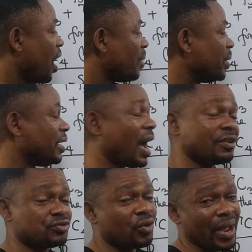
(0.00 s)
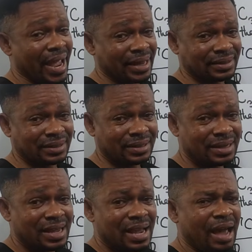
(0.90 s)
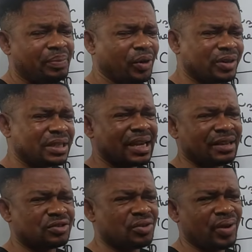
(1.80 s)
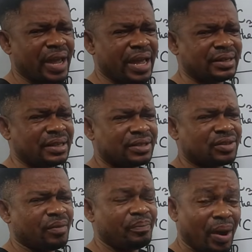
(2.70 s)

has no end. And because it has no end, it's not